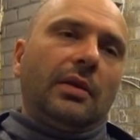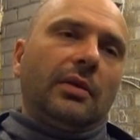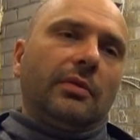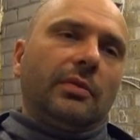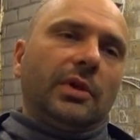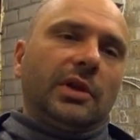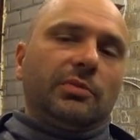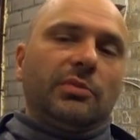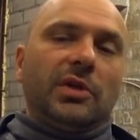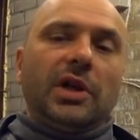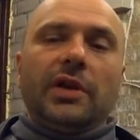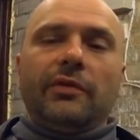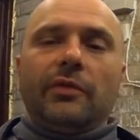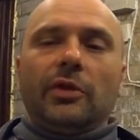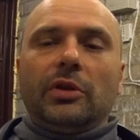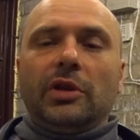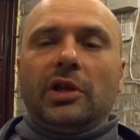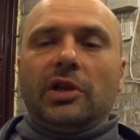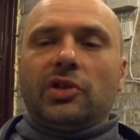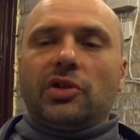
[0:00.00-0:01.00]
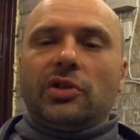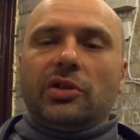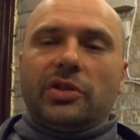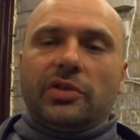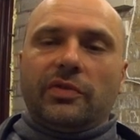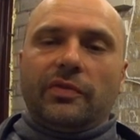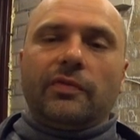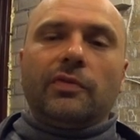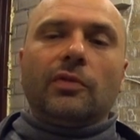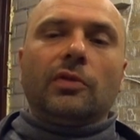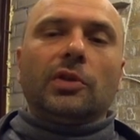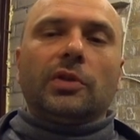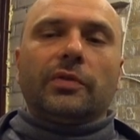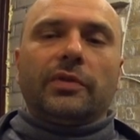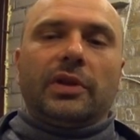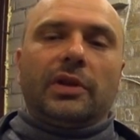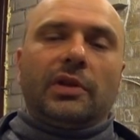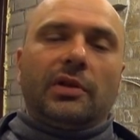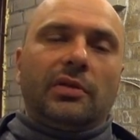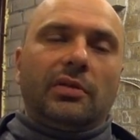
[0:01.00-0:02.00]
But my evaluation is the
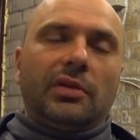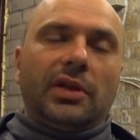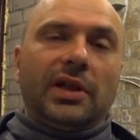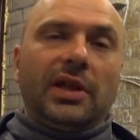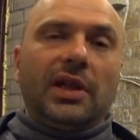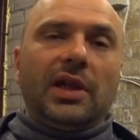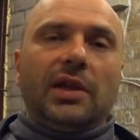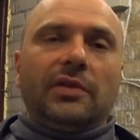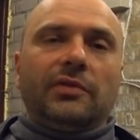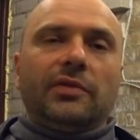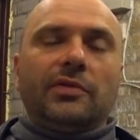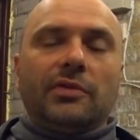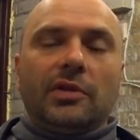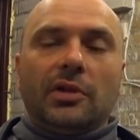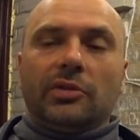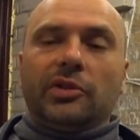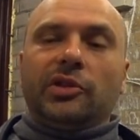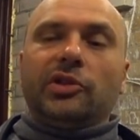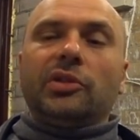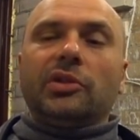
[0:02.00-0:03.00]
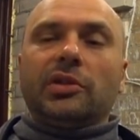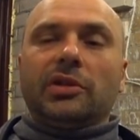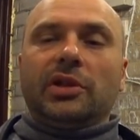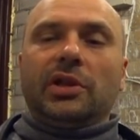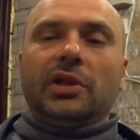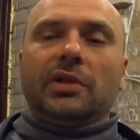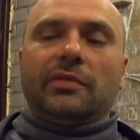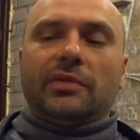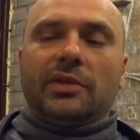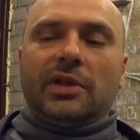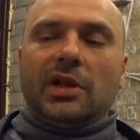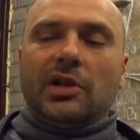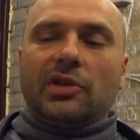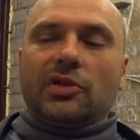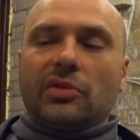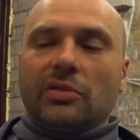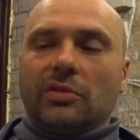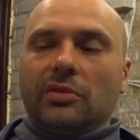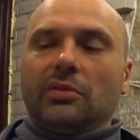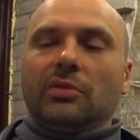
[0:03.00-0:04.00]
following, again without turning the
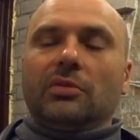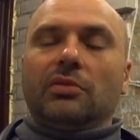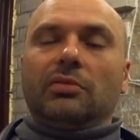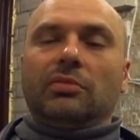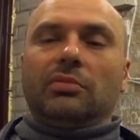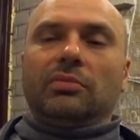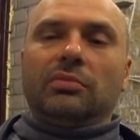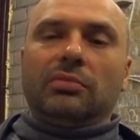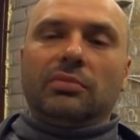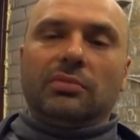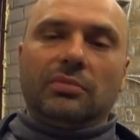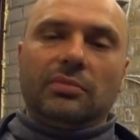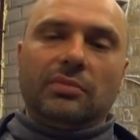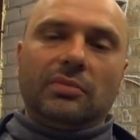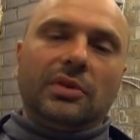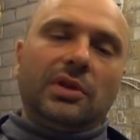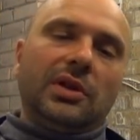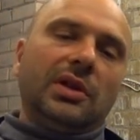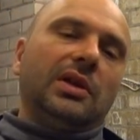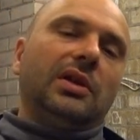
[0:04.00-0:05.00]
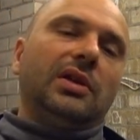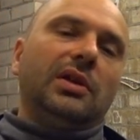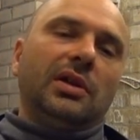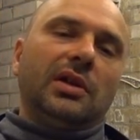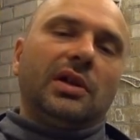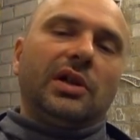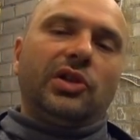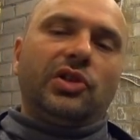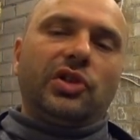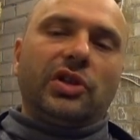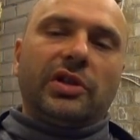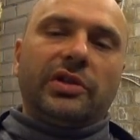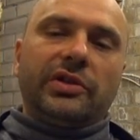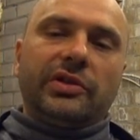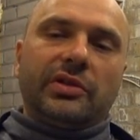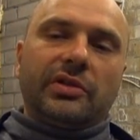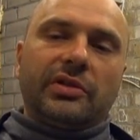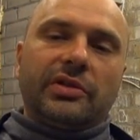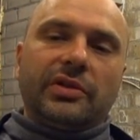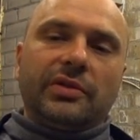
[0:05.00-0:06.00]
actual
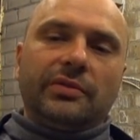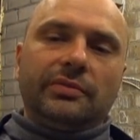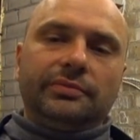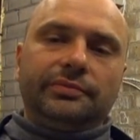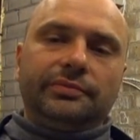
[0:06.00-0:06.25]
adjusters.